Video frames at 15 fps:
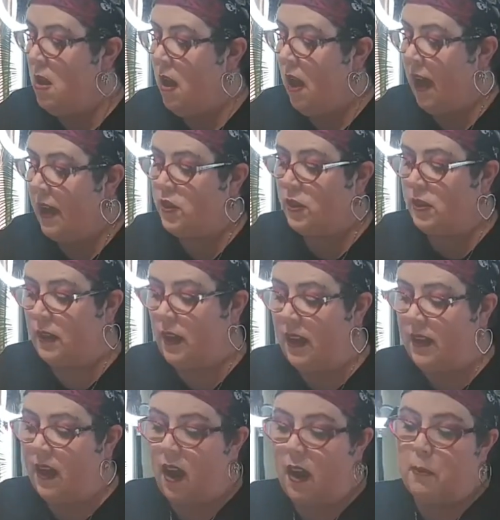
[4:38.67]
I just kind
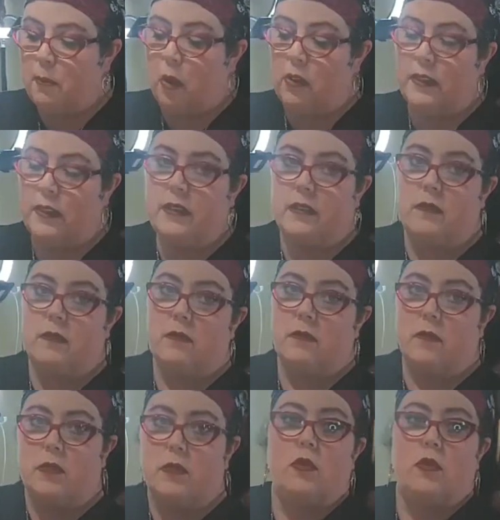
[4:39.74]
of eyeball it and
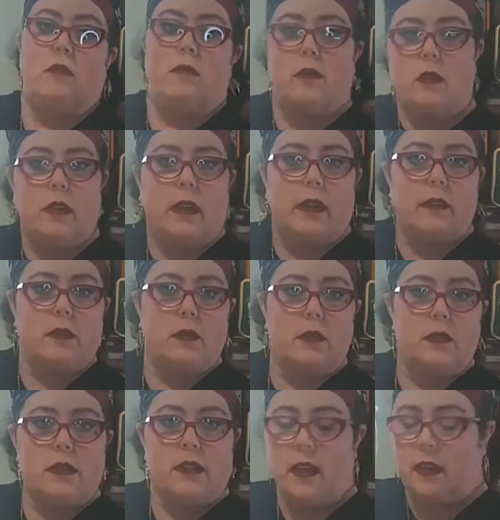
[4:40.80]
let it do
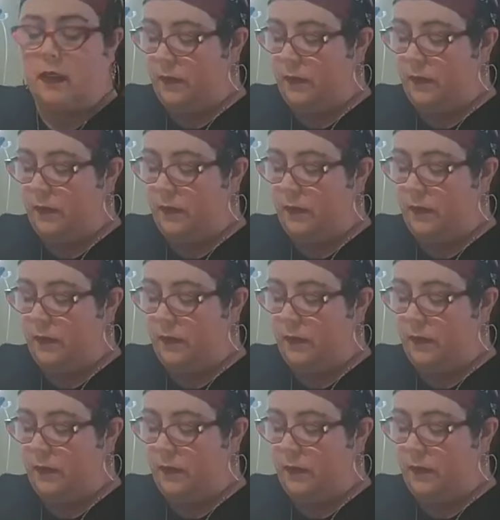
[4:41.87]
its thing.